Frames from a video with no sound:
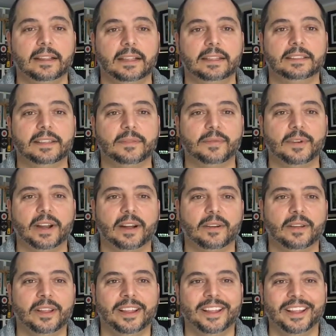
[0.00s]
that's it for now.
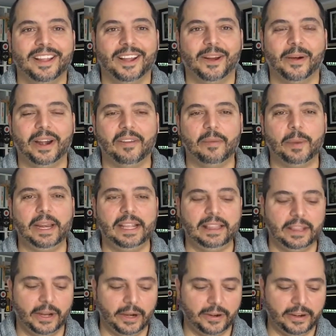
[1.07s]
All right, everybody,
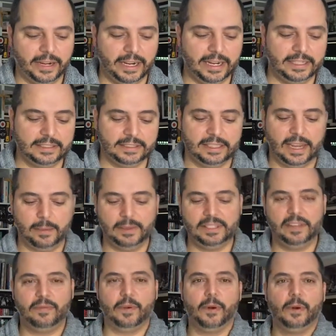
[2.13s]
there it is. The
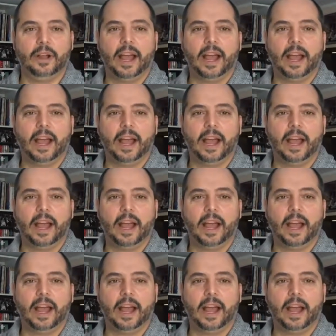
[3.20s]
ABC Photo